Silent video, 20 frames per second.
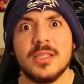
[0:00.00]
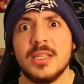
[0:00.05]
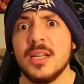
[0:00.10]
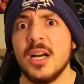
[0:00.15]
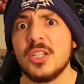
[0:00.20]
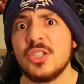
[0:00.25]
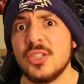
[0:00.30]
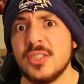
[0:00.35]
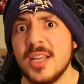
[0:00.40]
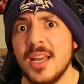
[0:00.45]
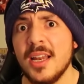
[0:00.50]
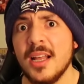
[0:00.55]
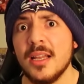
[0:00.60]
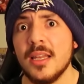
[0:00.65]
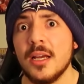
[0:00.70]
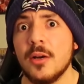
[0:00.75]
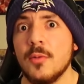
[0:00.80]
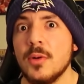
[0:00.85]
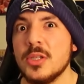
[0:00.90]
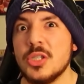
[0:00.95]
not just any
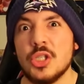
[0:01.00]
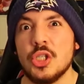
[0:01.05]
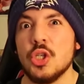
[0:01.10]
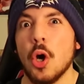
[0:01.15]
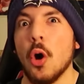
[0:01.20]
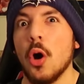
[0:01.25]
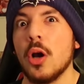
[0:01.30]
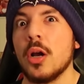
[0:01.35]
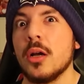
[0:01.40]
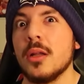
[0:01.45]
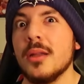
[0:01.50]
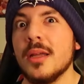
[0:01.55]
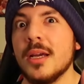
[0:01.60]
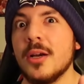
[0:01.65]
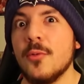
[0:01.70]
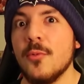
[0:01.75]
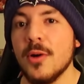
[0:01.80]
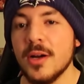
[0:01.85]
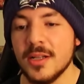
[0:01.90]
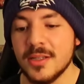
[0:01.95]
liquids, dark
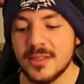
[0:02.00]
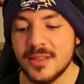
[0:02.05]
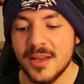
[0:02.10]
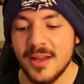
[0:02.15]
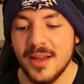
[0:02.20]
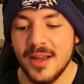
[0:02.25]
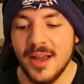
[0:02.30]
liquids.